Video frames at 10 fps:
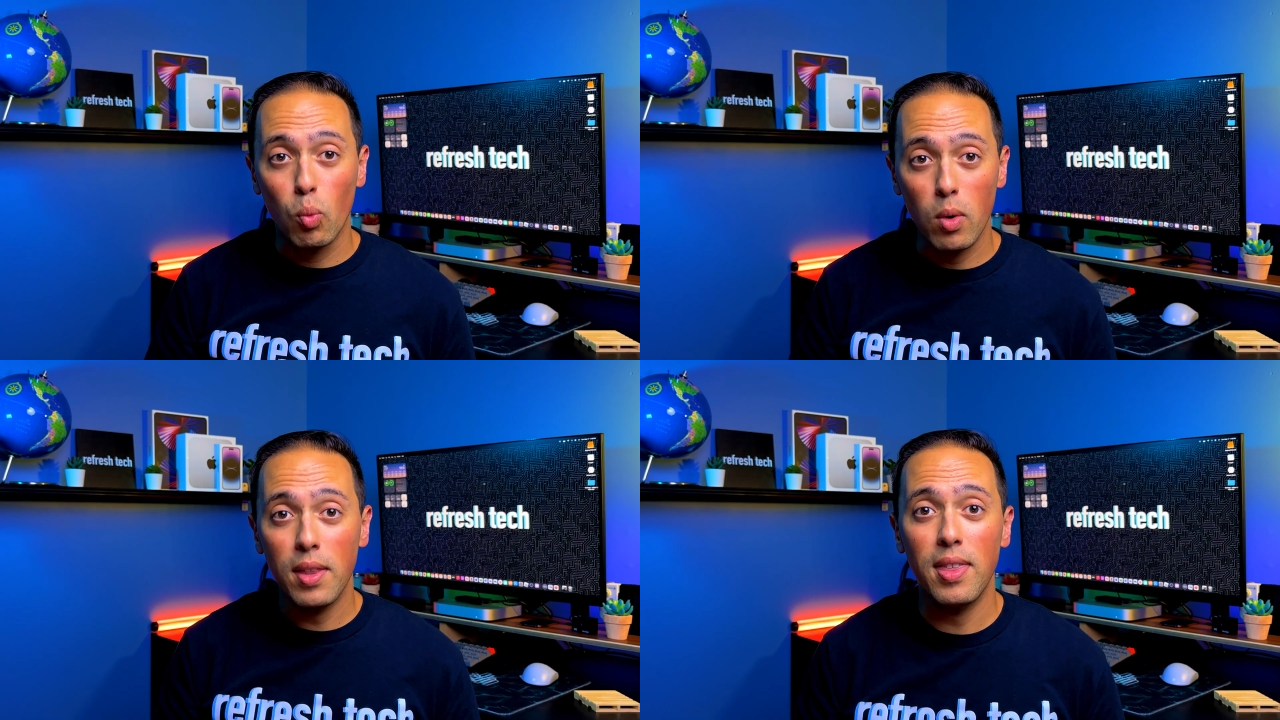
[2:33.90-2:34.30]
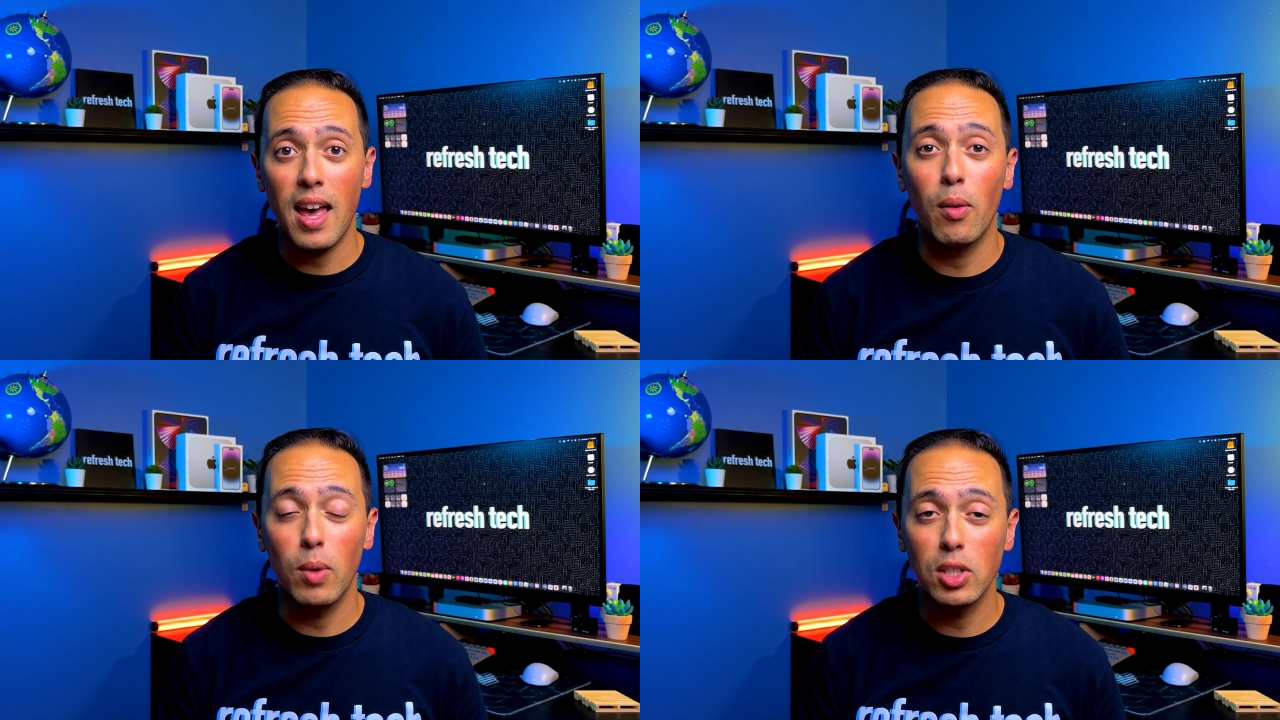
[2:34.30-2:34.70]
with
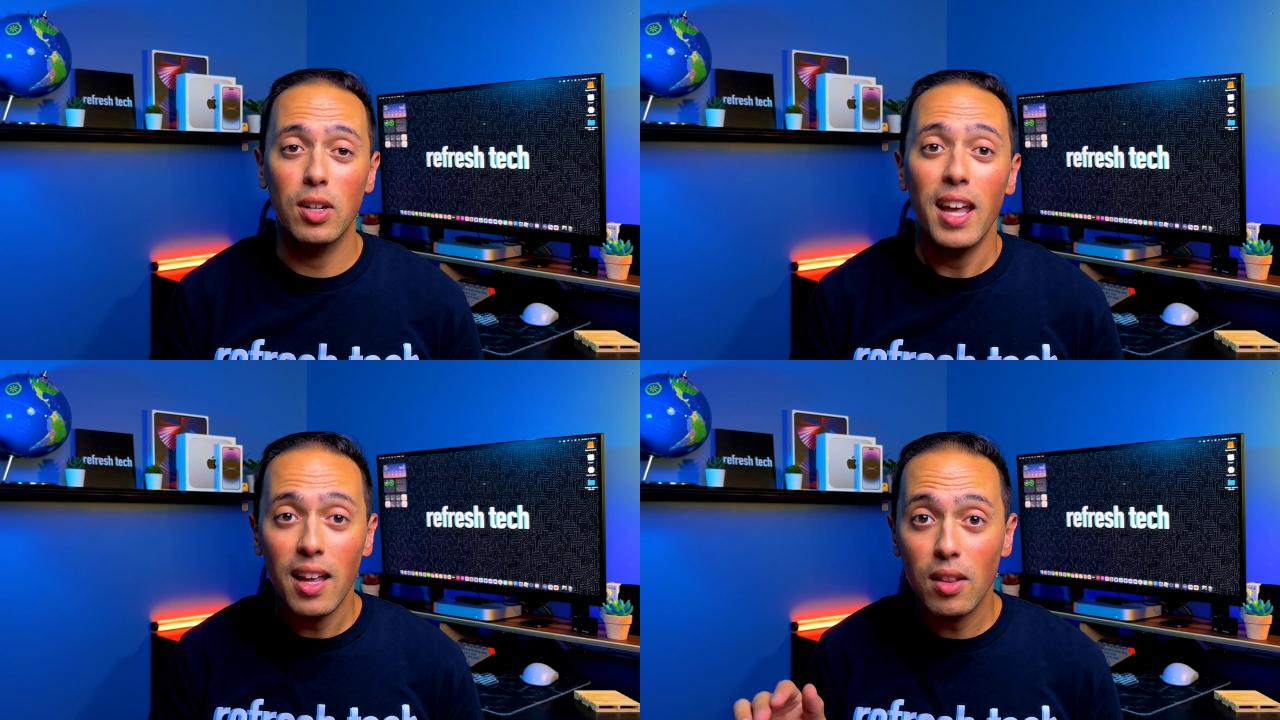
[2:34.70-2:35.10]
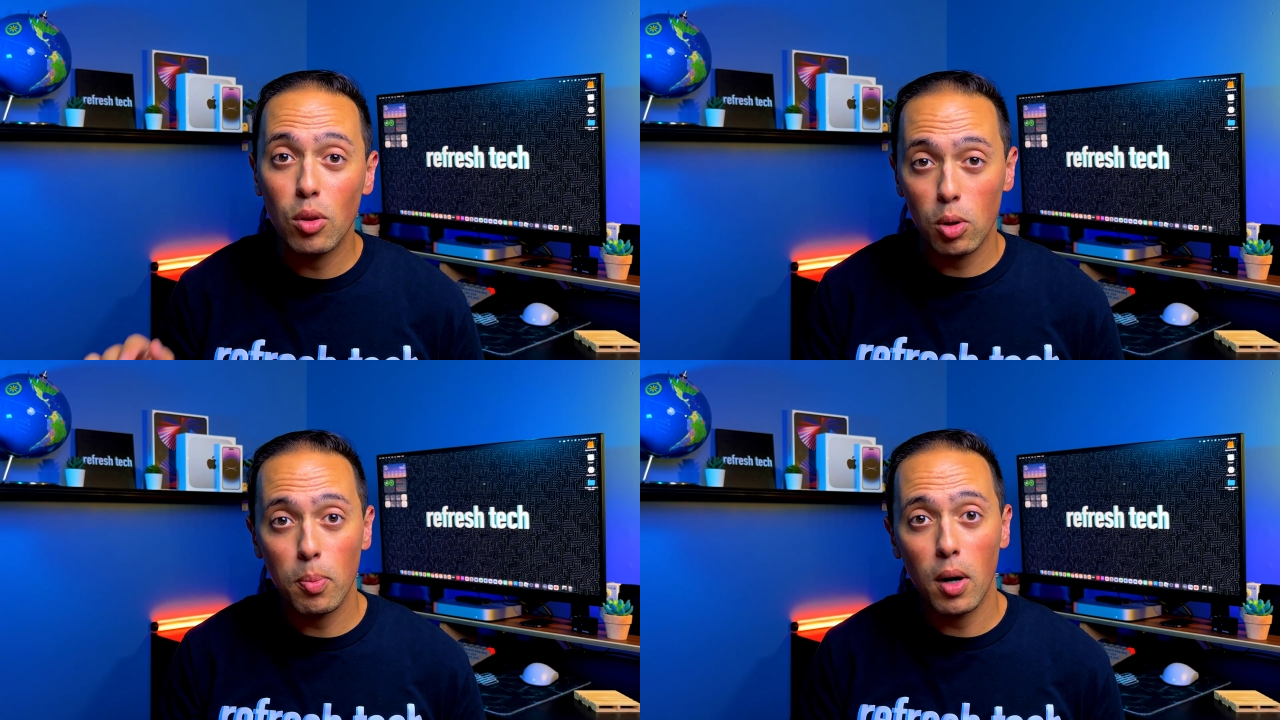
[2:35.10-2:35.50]
that widget, and
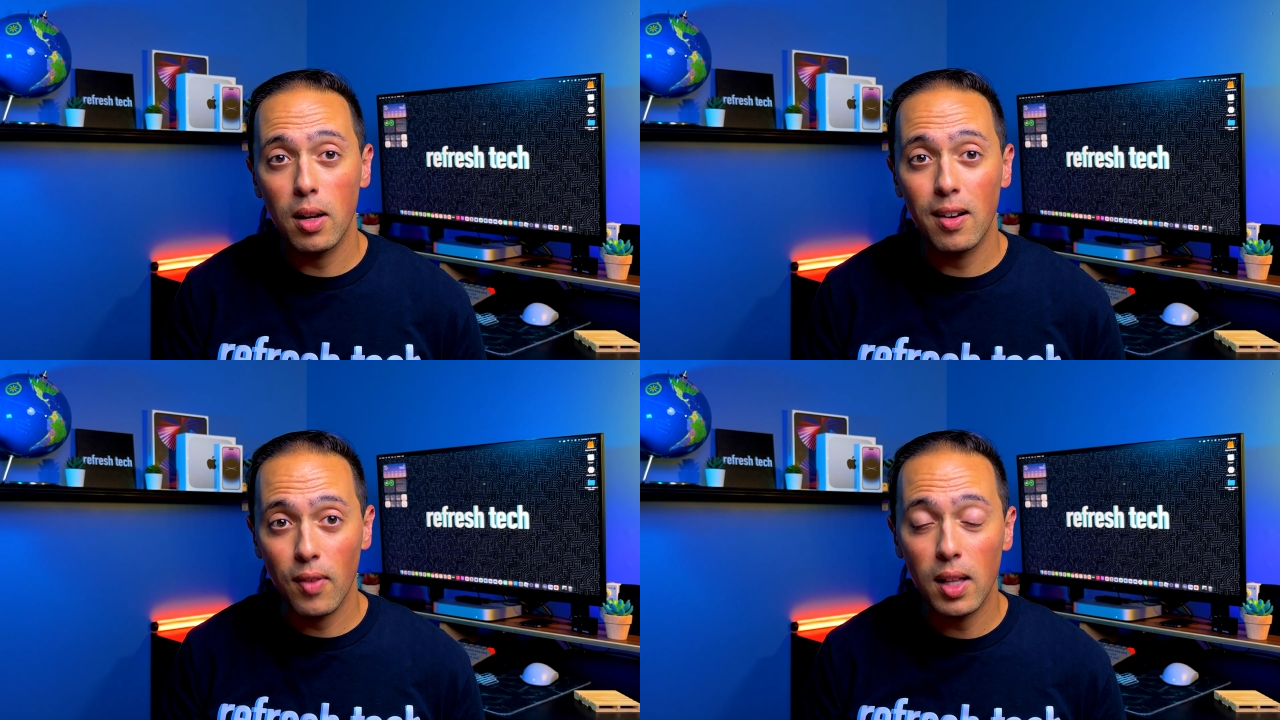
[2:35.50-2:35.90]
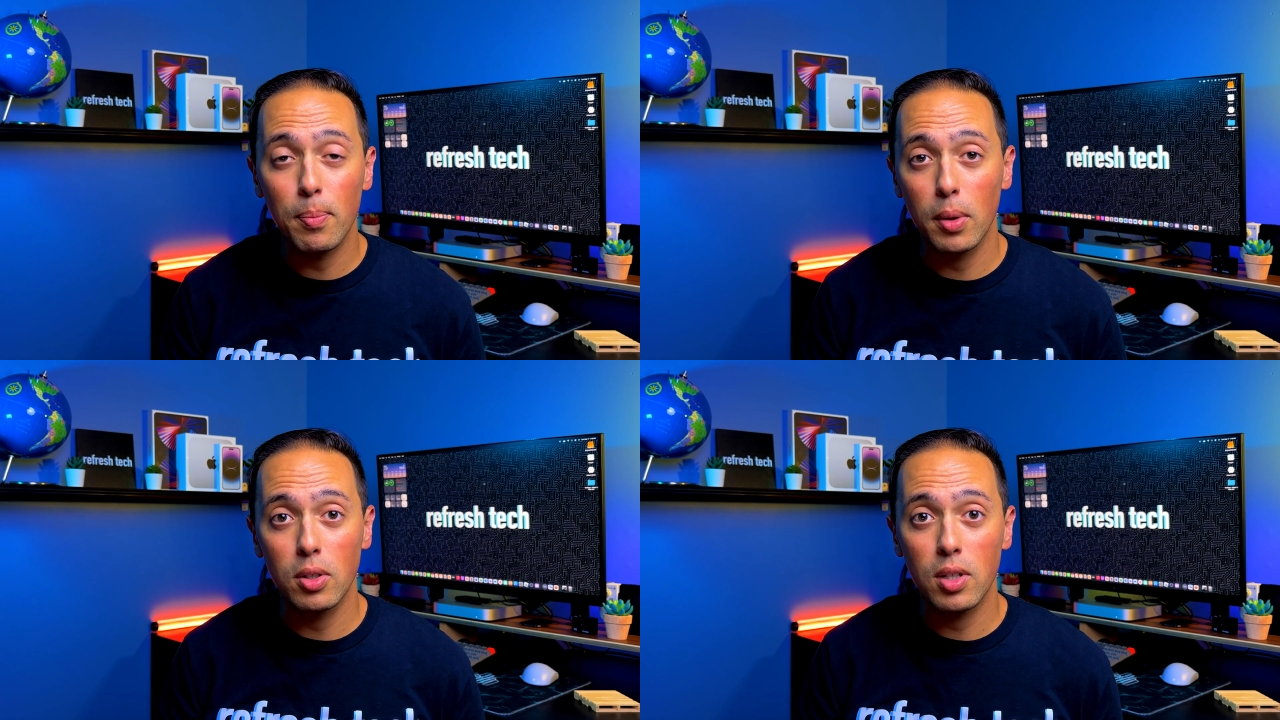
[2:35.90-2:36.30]
third-party developers